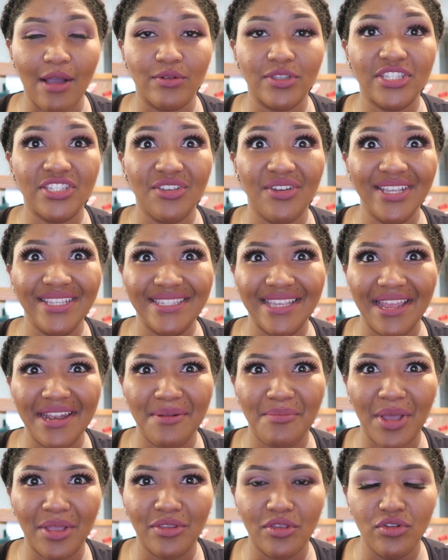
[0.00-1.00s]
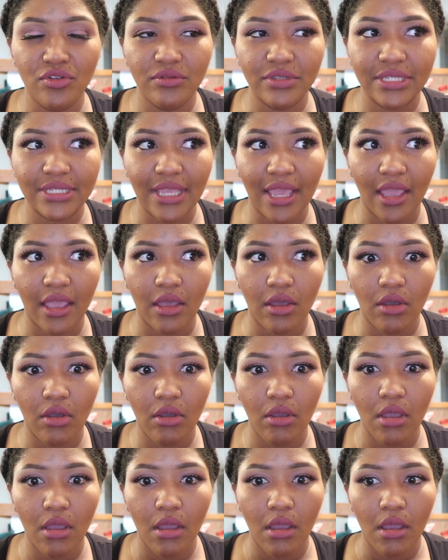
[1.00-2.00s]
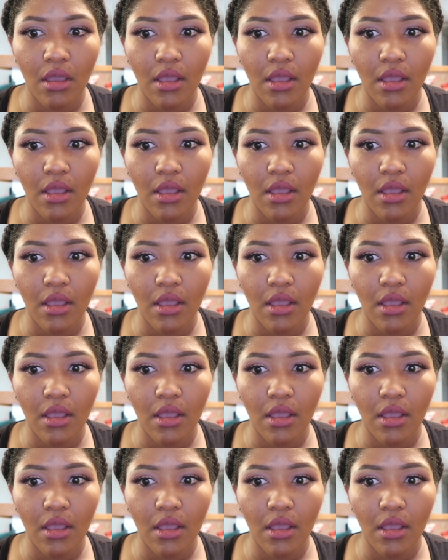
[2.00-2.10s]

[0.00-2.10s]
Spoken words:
I was so excited about the new scale